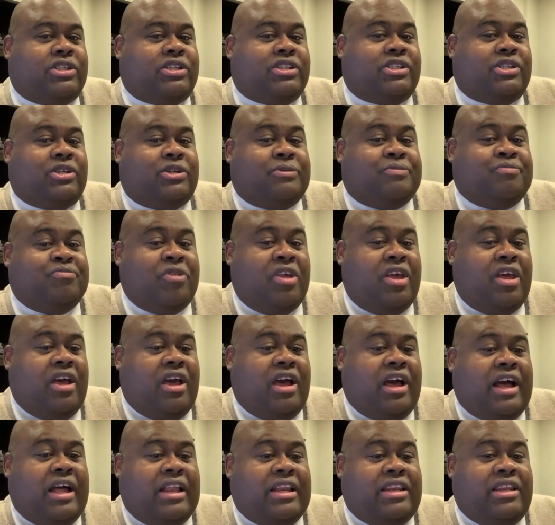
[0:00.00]
it. So
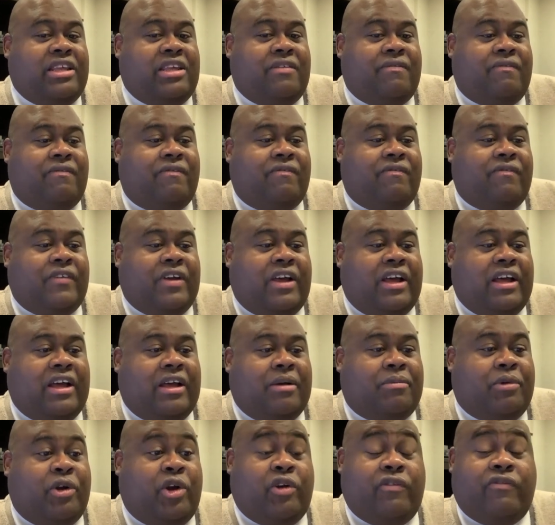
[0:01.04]
I'll leave
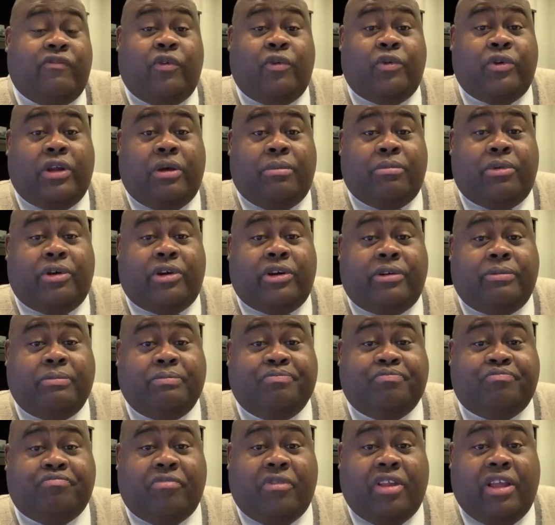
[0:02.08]
her phone
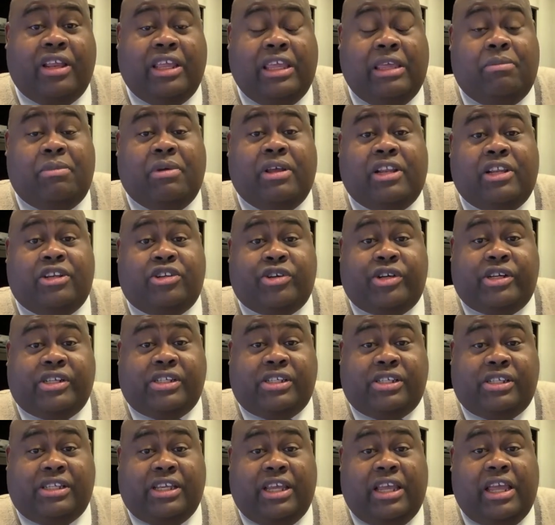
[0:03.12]
number, email
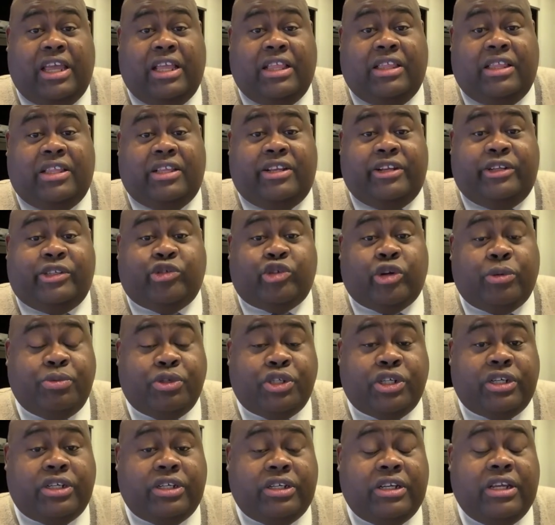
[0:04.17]
address in the
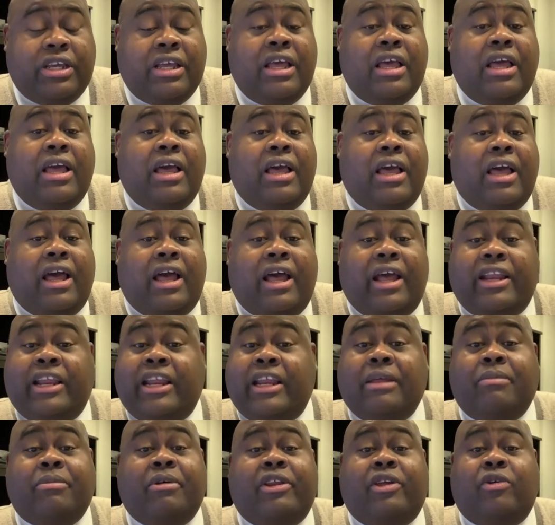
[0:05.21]
description. And
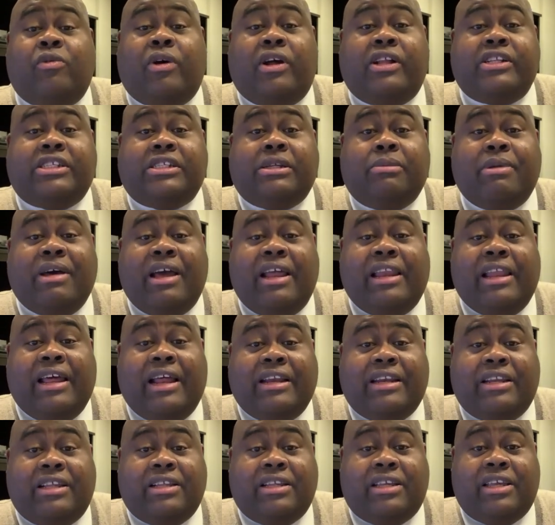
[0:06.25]
anybody wants to buy
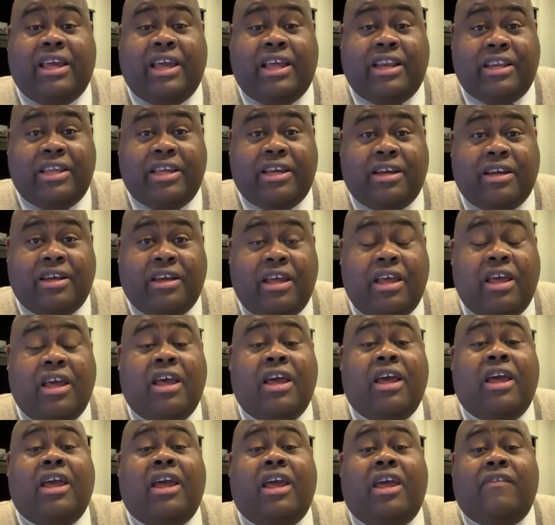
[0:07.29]
land in Kenya,
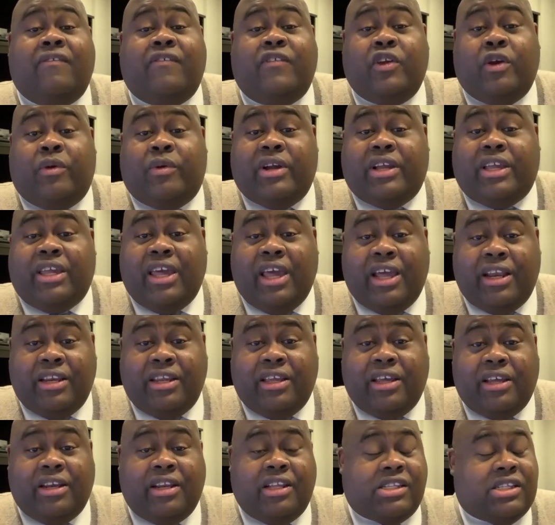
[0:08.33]
if you're a
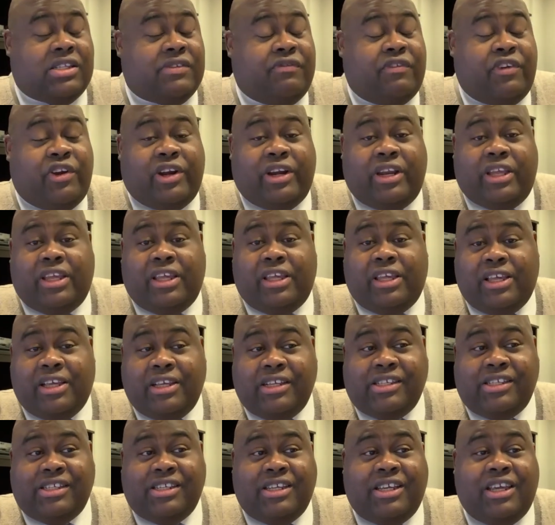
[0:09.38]
Kenyan, it's fairly
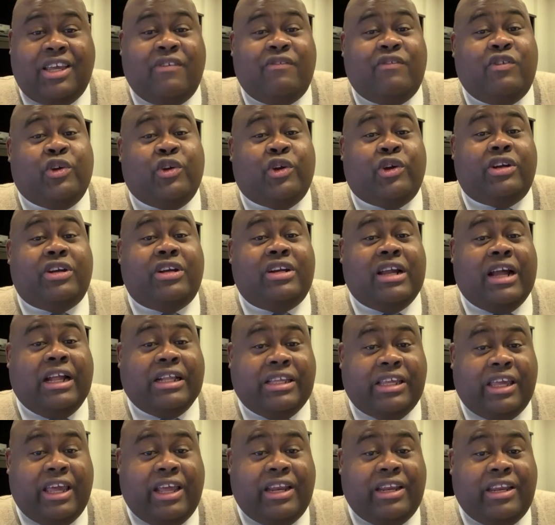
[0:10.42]
easy. If you're
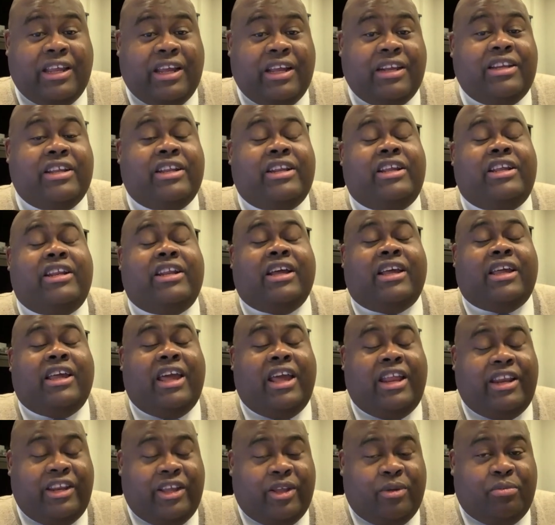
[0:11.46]
not Kenyan, you need a
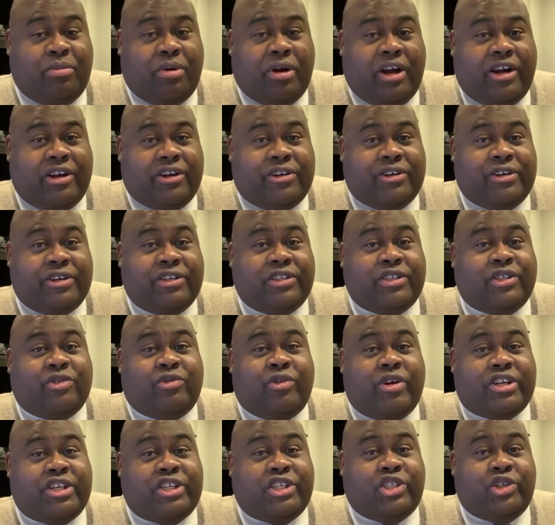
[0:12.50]
Kenyan partner to
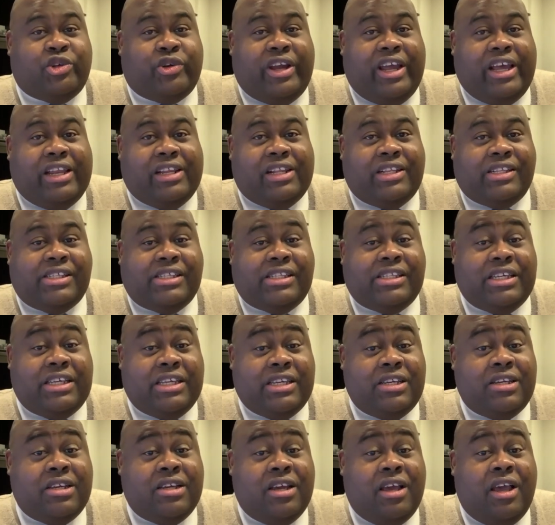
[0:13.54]
register
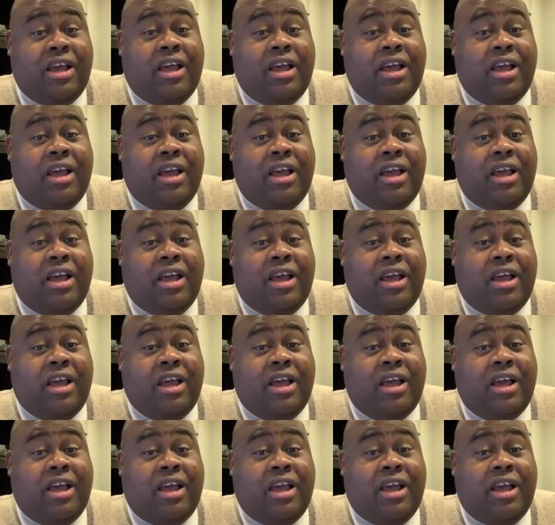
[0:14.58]
LLC.